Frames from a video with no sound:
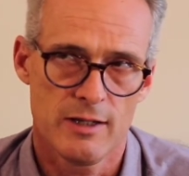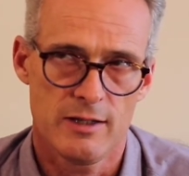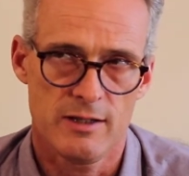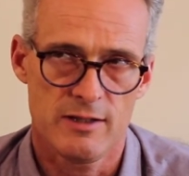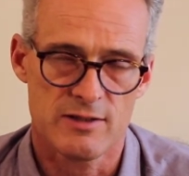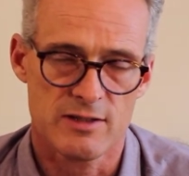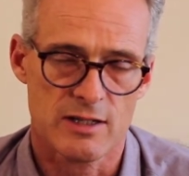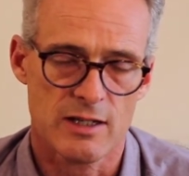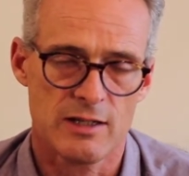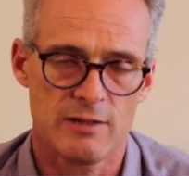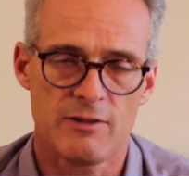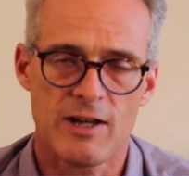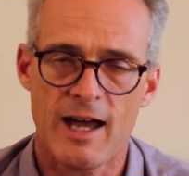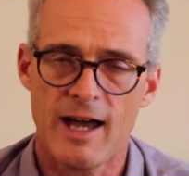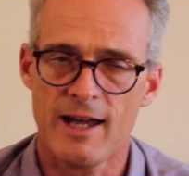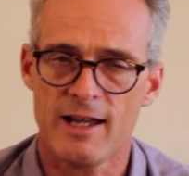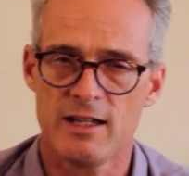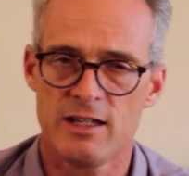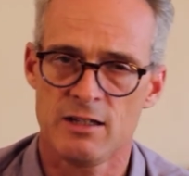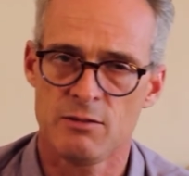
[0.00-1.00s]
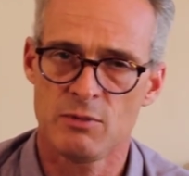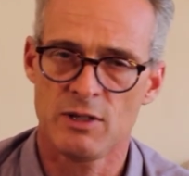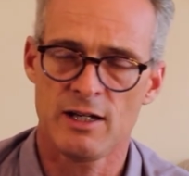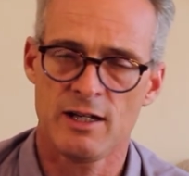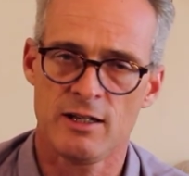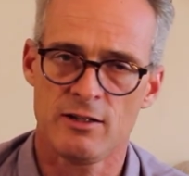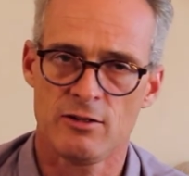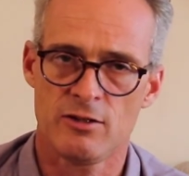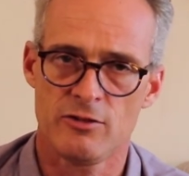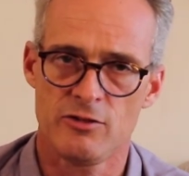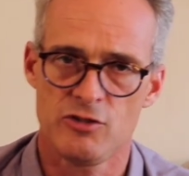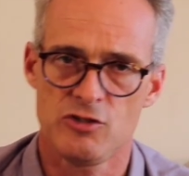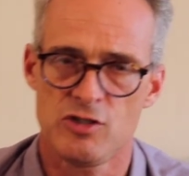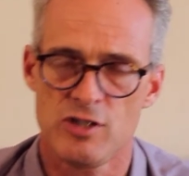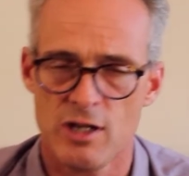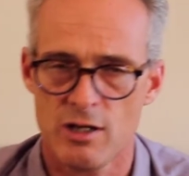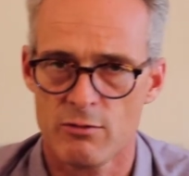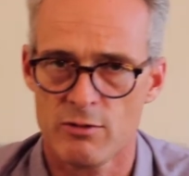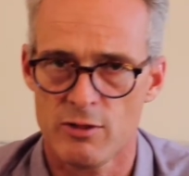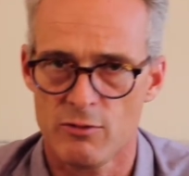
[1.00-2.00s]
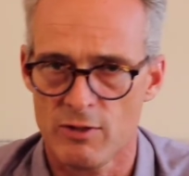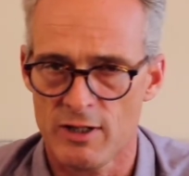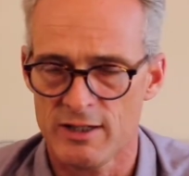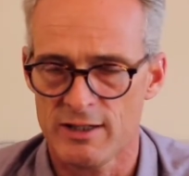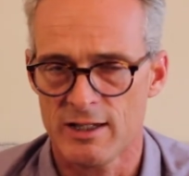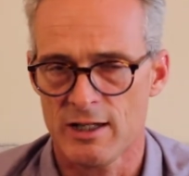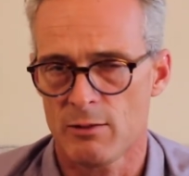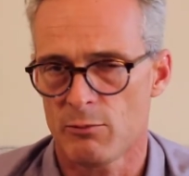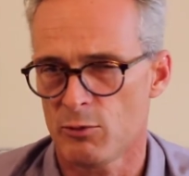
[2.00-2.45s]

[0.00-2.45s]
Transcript: is kind of hiding behind all the cherry right now,